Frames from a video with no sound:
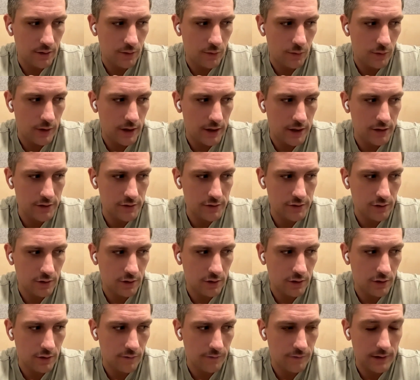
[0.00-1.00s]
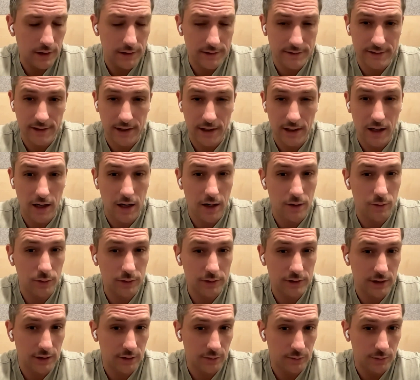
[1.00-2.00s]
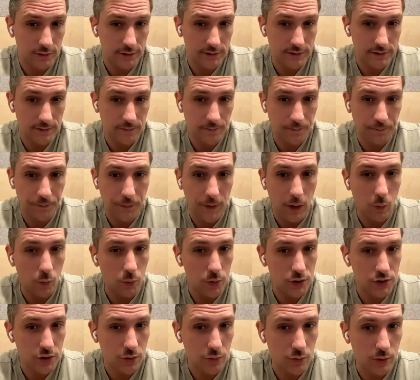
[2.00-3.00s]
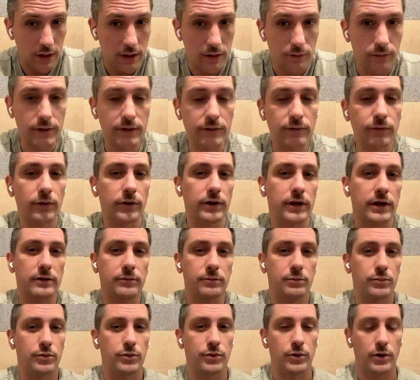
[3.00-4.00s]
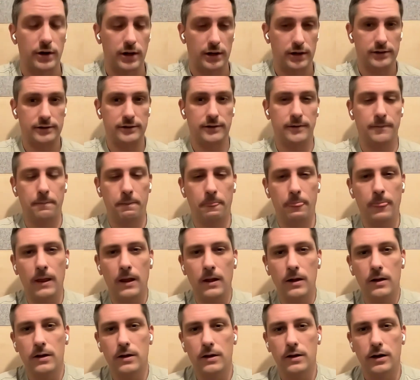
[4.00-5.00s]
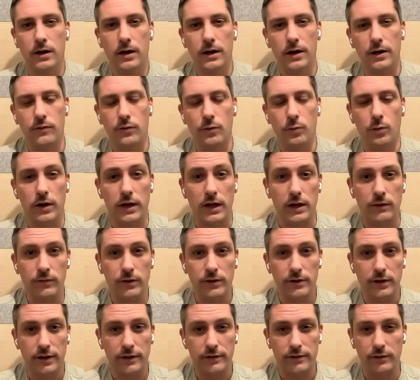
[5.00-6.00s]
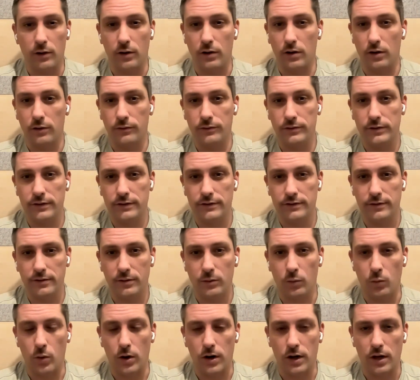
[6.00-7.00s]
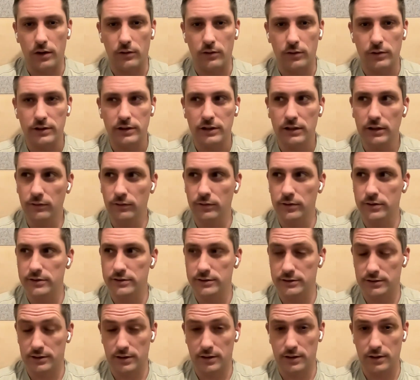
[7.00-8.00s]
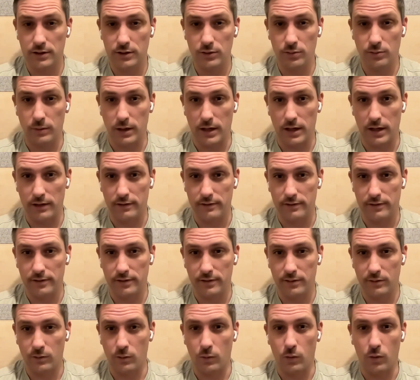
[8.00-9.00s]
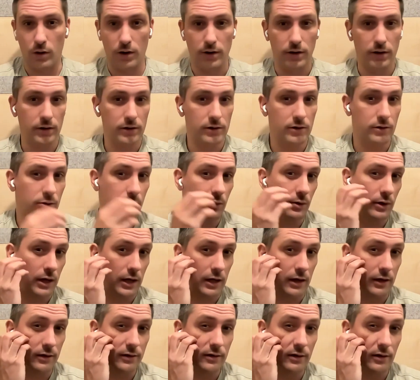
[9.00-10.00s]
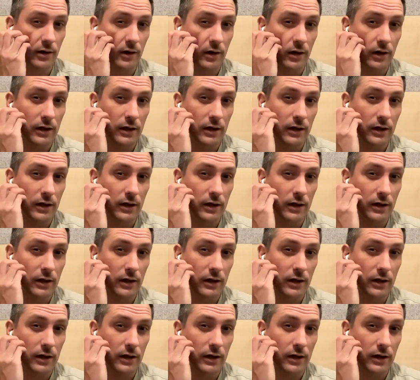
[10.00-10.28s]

a range of, let's say, 100 keywords, which are relevant for that product. If you want to advertise all of these 100 keywords, you might want to create